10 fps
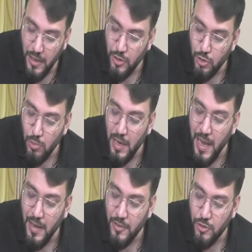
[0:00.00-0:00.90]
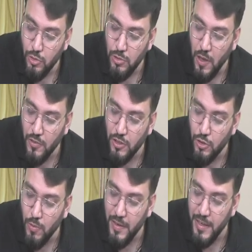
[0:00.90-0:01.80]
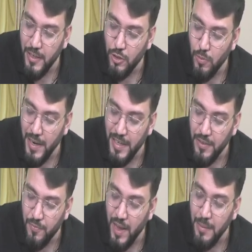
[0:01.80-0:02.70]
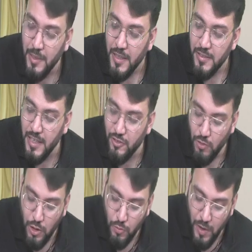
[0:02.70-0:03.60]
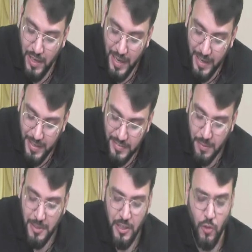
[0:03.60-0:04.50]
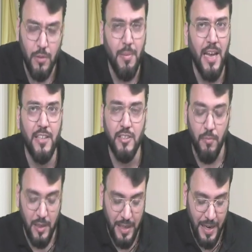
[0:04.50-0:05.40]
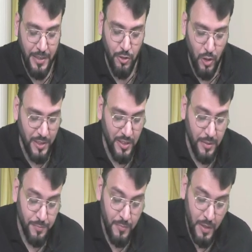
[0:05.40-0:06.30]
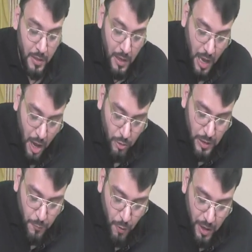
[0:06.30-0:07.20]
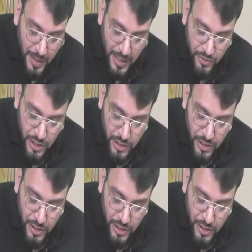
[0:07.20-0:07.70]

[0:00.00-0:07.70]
2,200 into 85, that is equal to 1,87,000. Balance it will tally. Okay, sir. How the foreign exchange